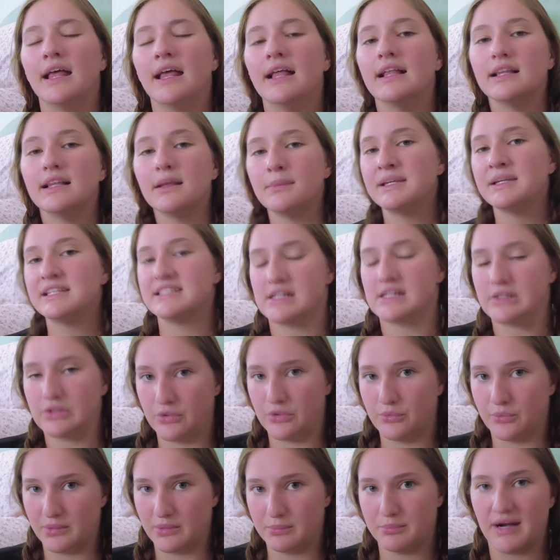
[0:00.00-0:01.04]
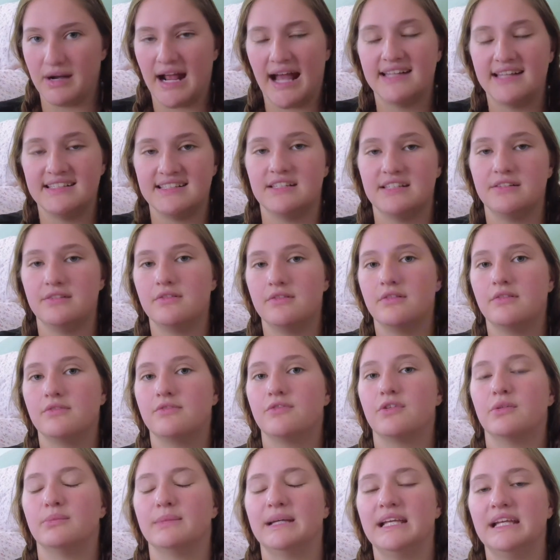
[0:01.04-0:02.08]
let me tell you what Brat did
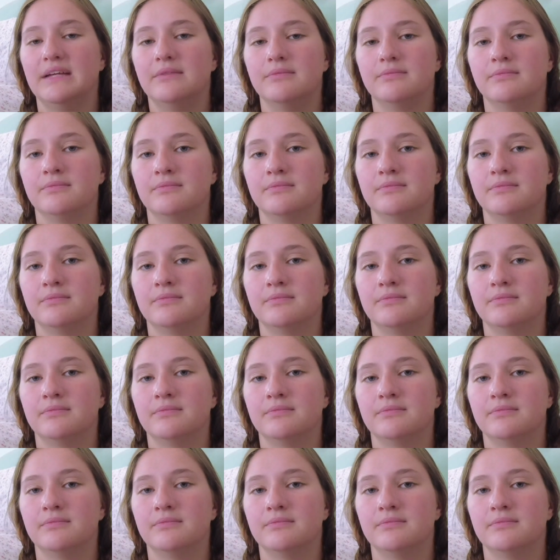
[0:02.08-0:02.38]
for me.